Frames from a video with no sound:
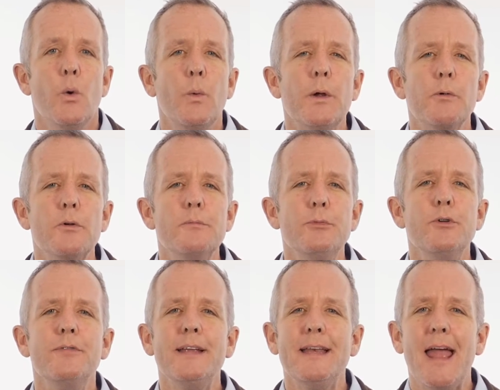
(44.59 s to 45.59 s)
We're
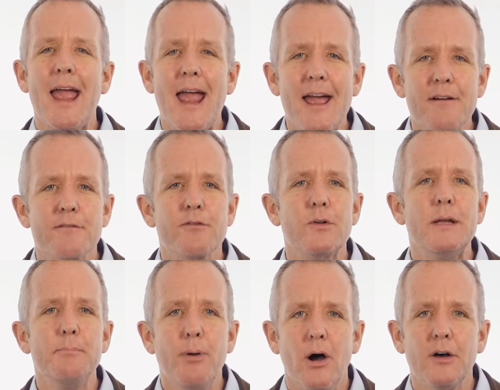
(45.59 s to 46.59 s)
removing
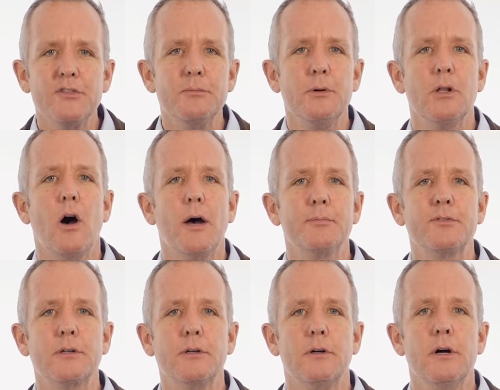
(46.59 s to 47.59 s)
every possible
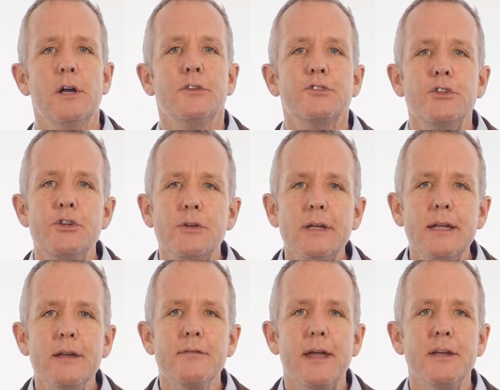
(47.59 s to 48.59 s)
obstacle so you can
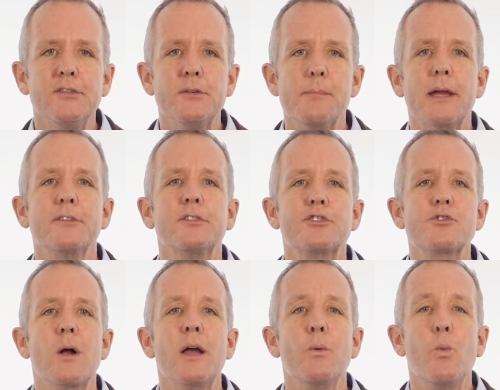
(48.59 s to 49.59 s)
give A S M X a
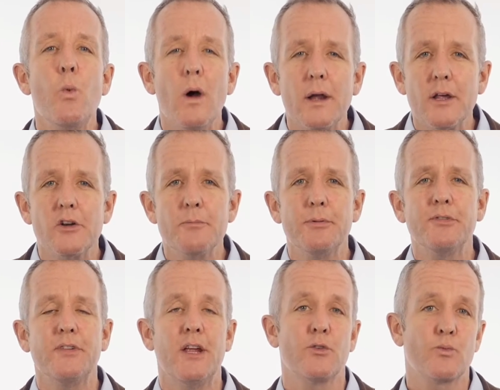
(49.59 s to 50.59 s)
try one hundred
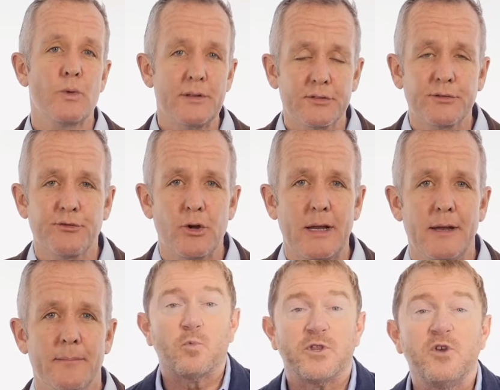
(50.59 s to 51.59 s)
percent risk-free.
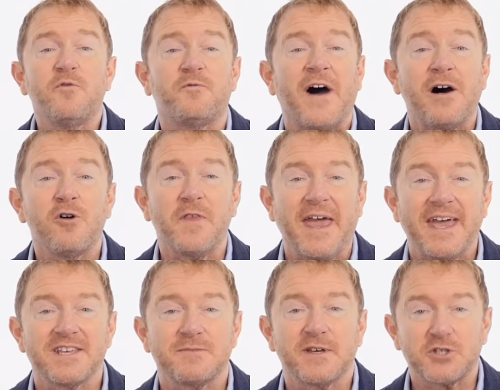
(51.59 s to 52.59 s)
When you follow the A
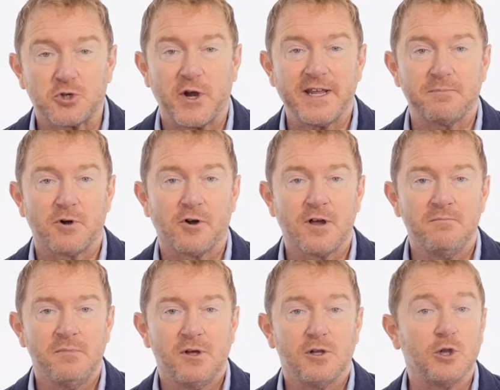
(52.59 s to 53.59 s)
S M X training
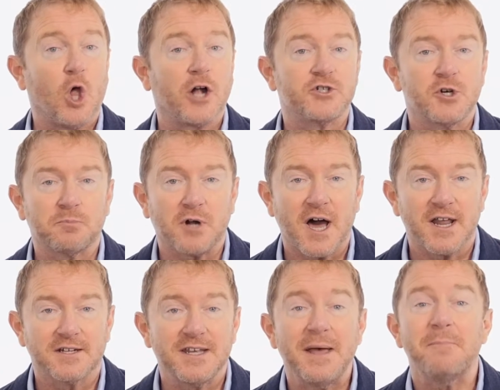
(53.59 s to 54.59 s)
program, launch your
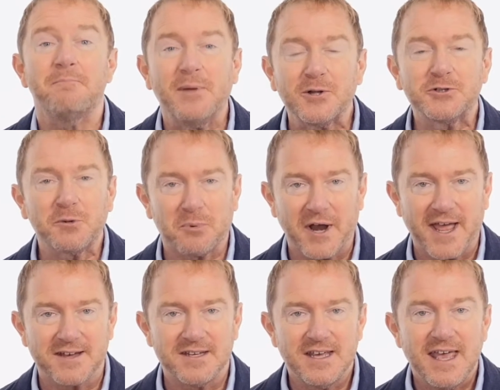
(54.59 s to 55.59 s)
product, build your
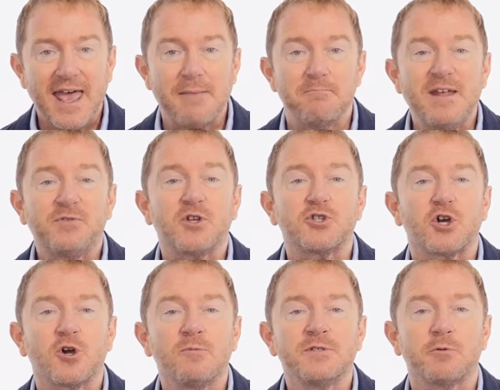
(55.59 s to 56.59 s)
brand, and meet the
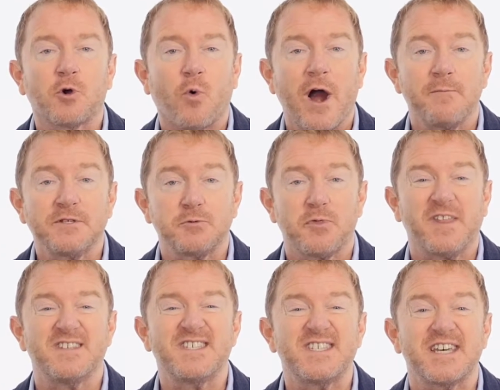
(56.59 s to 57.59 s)
terms and requirements
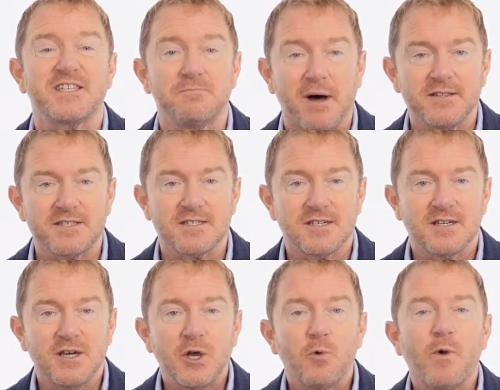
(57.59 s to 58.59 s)
within six months,
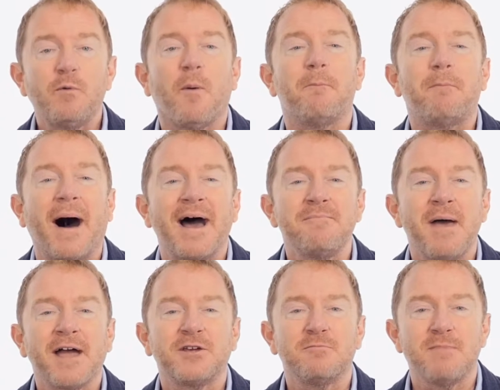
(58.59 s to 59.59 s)
we will buy
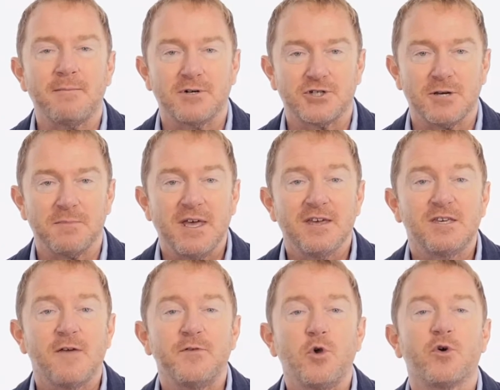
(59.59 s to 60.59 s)
back your membership,
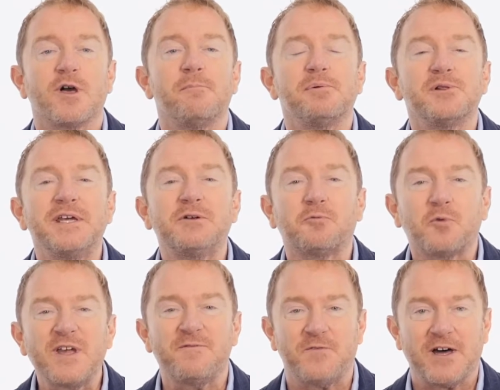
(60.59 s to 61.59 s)
giving you a complete
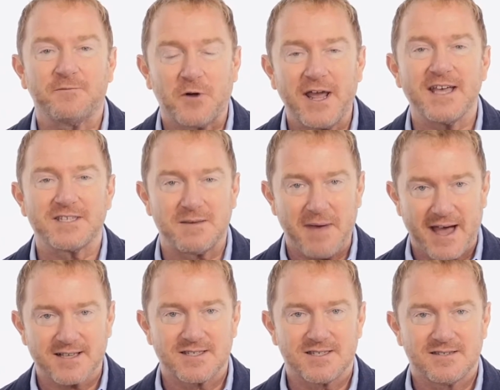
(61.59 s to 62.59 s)
refund for A S M
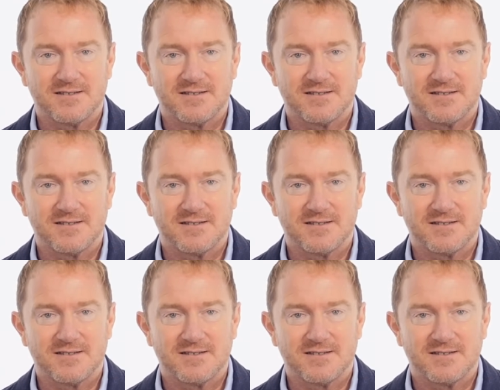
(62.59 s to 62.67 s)
X.